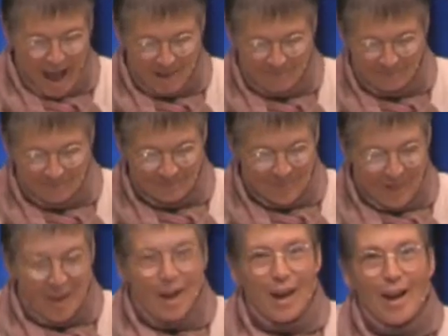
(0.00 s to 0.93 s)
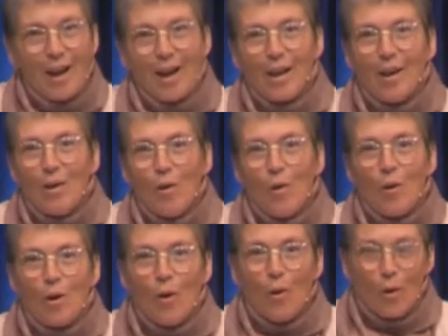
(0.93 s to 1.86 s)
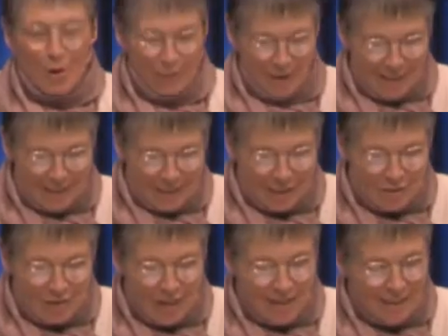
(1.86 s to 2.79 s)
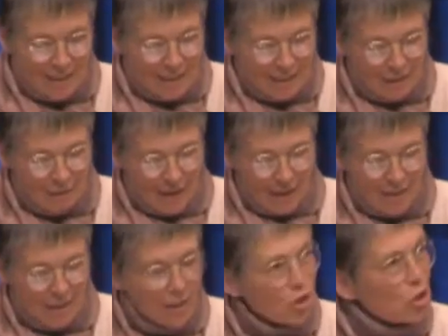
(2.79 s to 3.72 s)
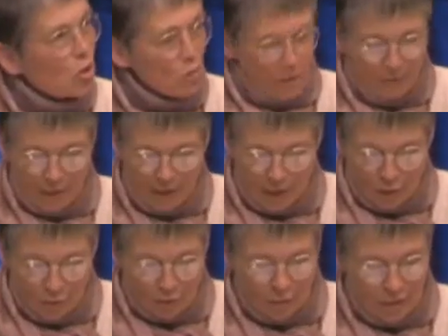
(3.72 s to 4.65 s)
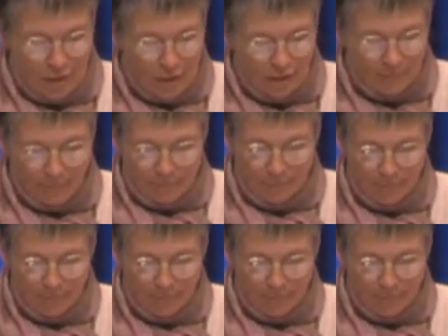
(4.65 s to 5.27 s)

um, uh, all, all of this is related to the vexed issue of clinical freedom.